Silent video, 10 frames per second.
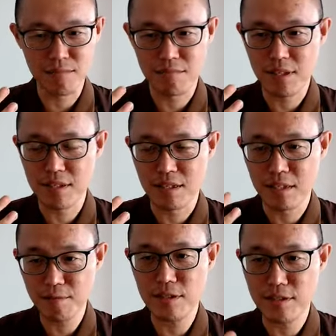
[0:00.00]
the
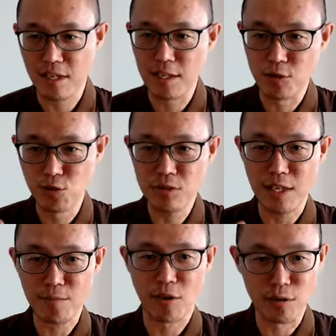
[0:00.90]
difference is that he drew
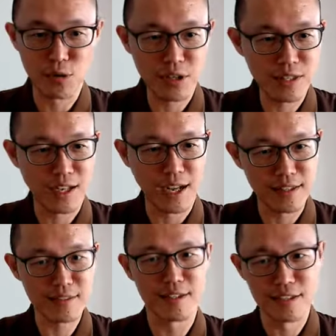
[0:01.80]
some conclusion that
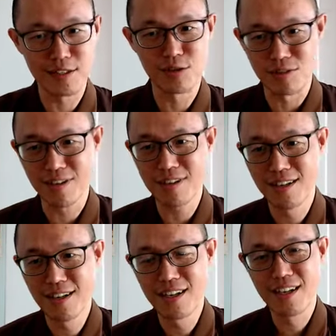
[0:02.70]
others didn't draw,
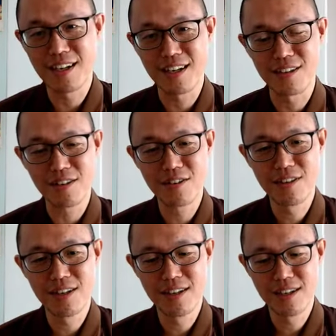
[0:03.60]
you know?
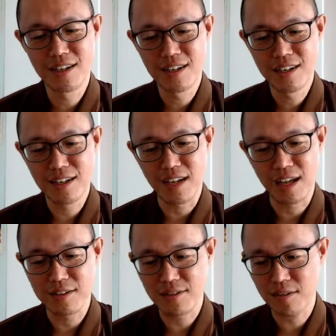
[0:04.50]

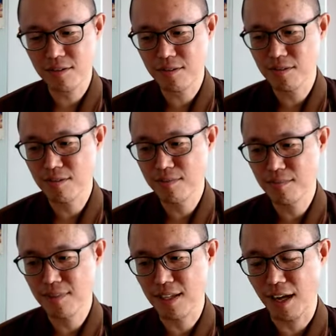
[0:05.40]
And so,
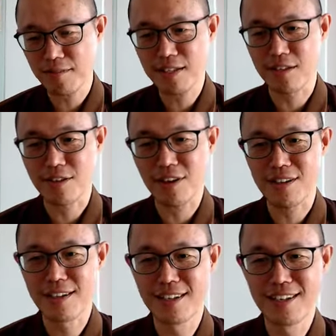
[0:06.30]
after the talk,
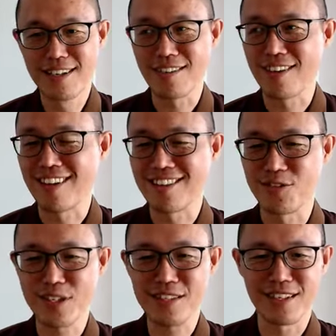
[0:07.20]

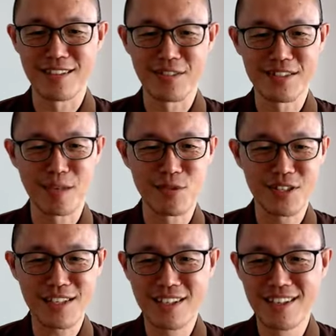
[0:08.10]
during the
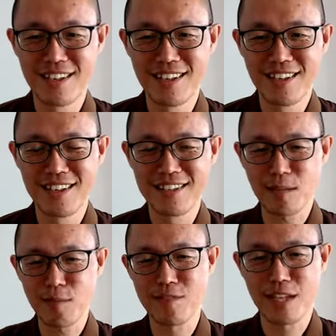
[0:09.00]
reception, some
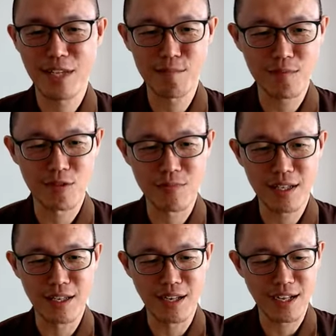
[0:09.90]
of them came up to me
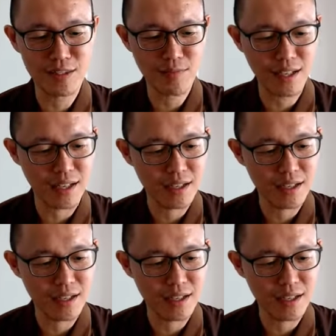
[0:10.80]
and asked me like,